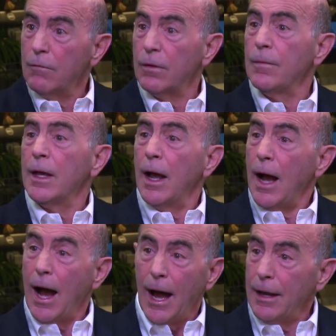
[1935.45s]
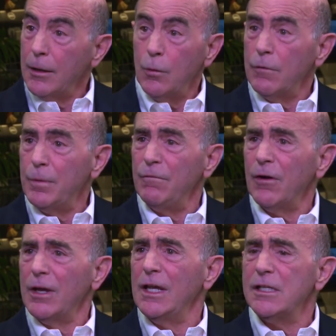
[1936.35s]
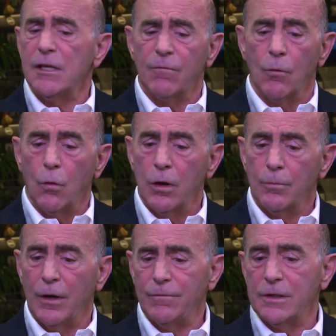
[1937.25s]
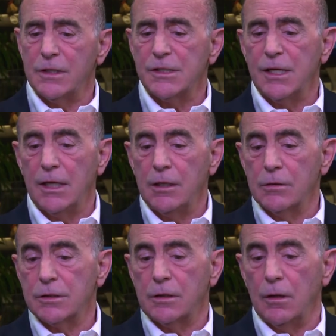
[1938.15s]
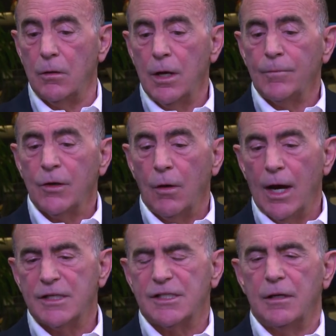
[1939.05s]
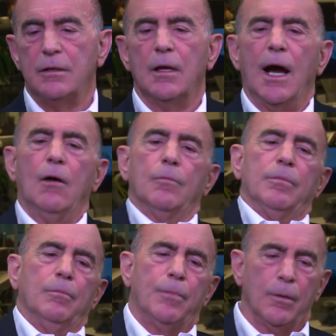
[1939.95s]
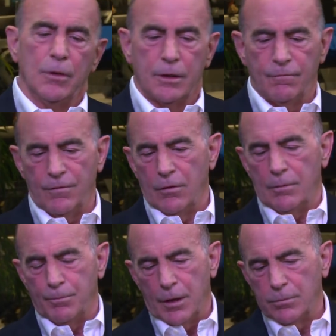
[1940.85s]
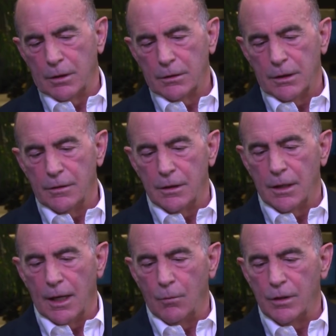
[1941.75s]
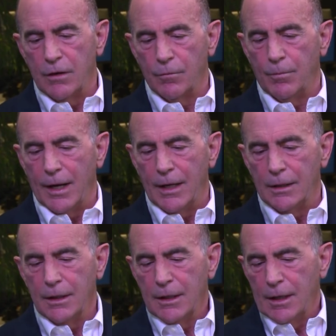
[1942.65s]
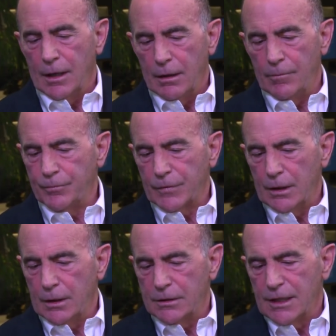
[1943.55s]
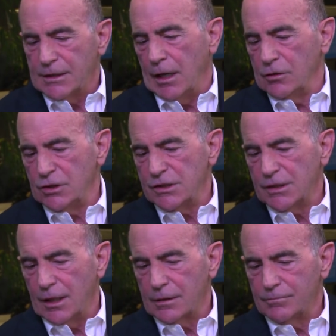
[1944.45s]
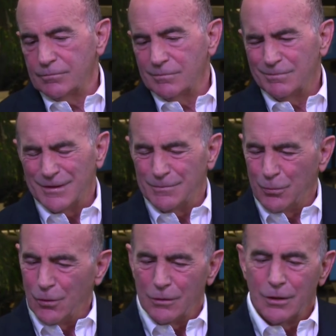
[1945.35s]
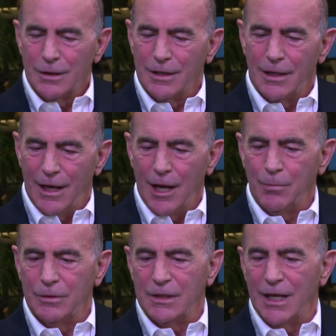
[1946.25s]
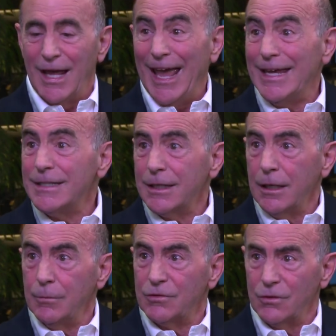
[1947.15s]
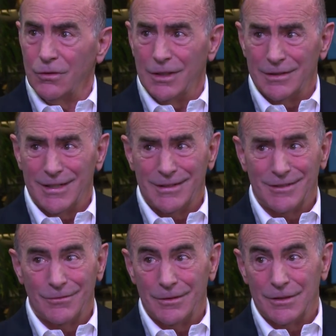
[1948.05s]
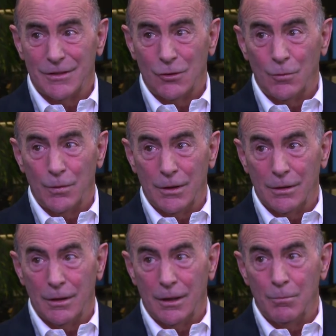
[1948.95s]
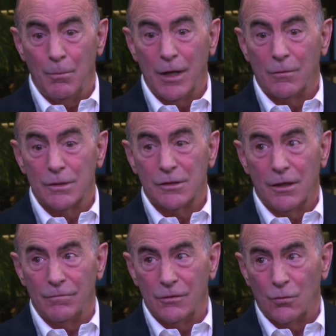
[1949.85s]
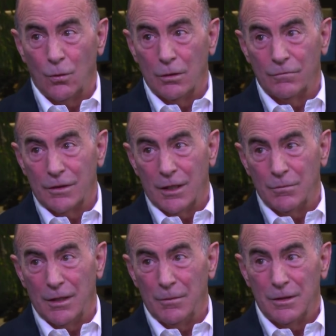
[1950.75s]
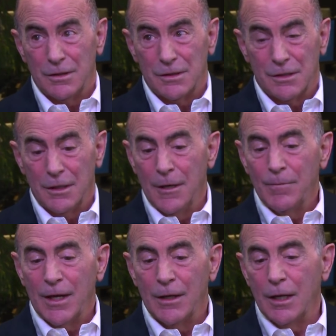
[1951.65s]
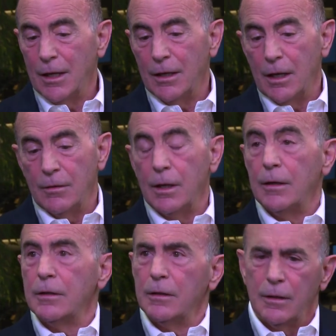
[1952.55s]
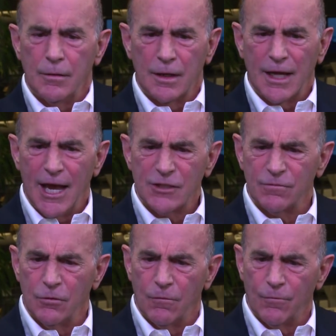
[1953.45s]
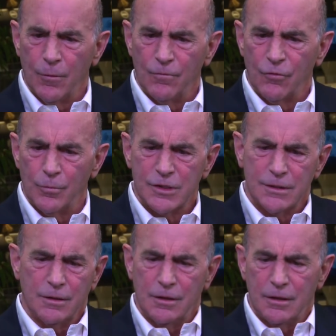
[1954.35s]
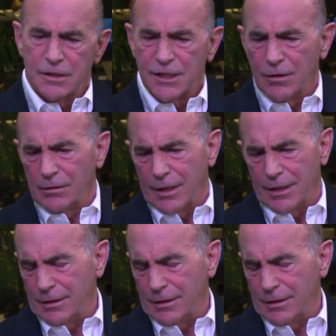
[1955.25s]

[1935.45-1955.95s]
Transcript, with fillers: From, it would have been very easy for Warren Buffett to say years ago, you know, I said out in public, very publicly, that I would never buy uh, uh, technology stock. But boy, look at that Apple. It eight times earnings. That's really stupid. And, and Microsoft at 12 times. I mean, this is, and, and, and, and, the cash flow from, from this airline.